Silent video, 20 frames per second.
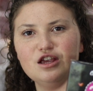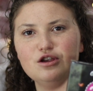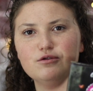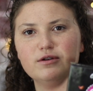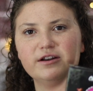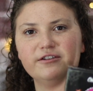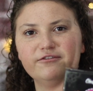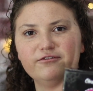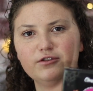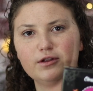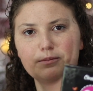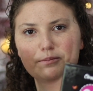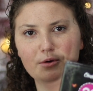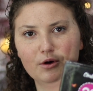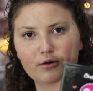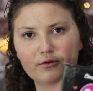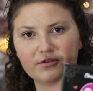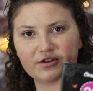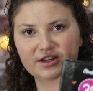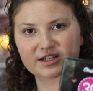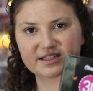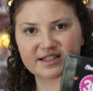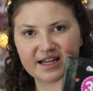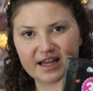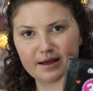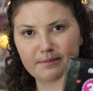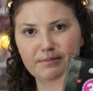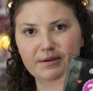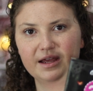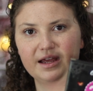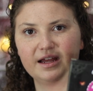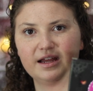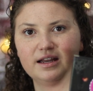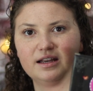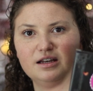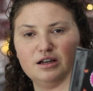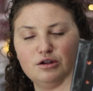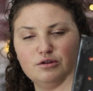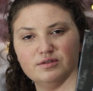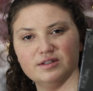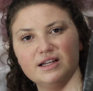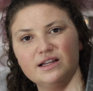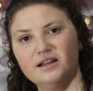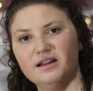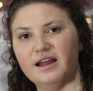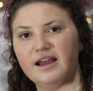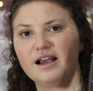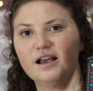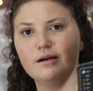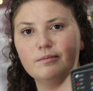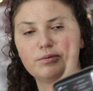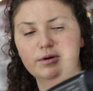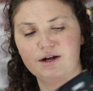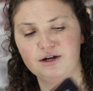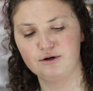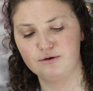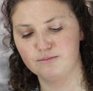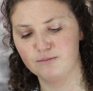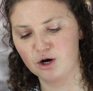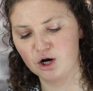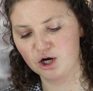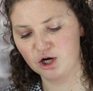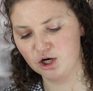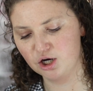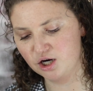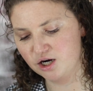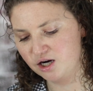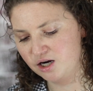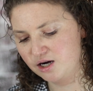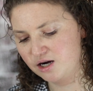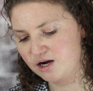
you can flip over the tip and use it like a brand new marker.